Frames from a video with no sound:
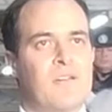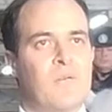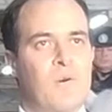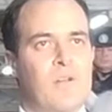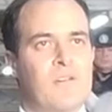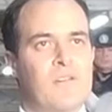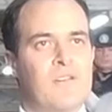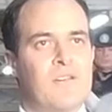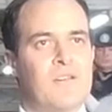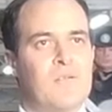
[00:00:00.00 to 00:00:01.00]
quite
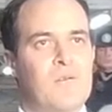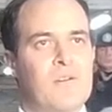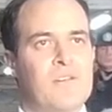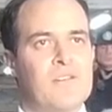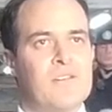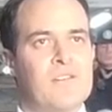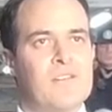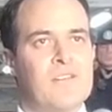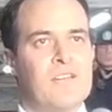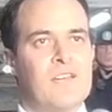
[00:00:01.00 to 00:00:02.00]

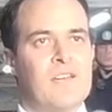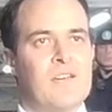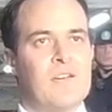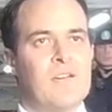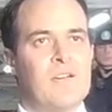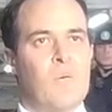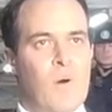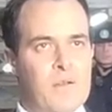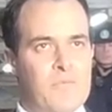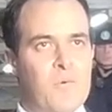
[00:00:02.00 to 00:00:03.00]
a
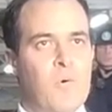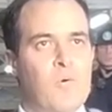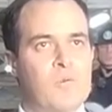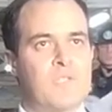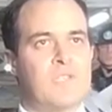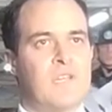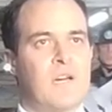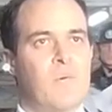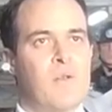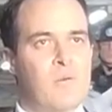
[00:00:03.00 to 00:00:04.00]
wonderful horse.
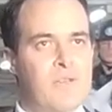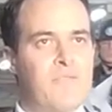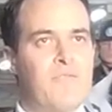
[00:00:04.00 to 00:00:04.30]
We're looking